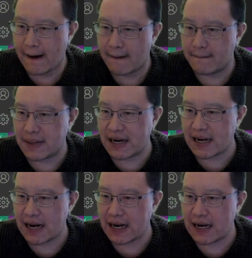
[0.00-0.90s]

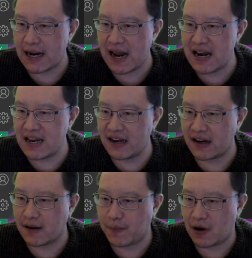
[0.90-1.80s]
But then
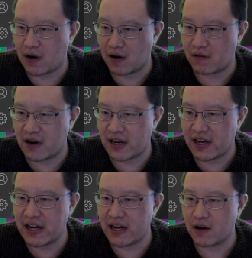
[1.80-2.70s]
this part right
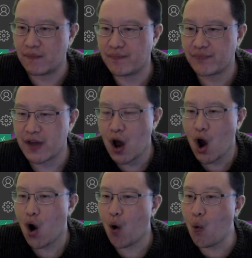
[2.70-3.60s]
here,
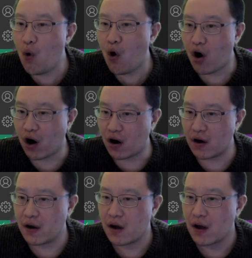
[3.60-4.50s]

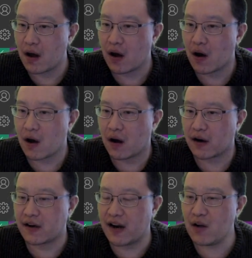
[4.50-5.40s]
or
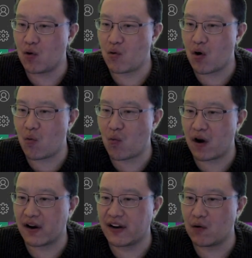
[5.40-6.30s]
single quote
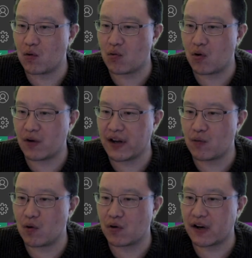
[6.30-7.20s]
one, single quote
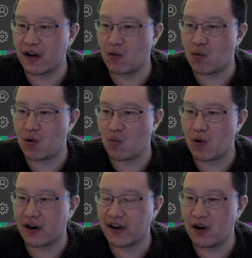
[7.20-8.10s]
equals single quote
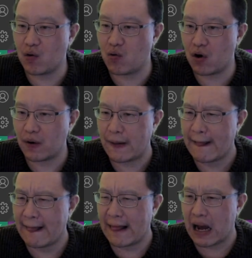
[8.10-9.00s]
one, single quote.
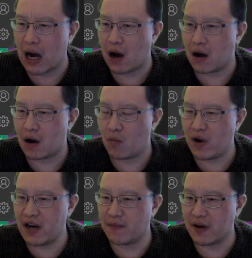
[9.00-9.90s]

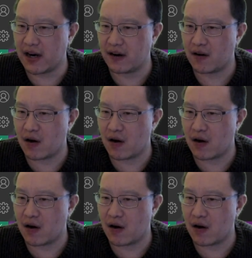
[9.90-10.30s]
Wait a minute.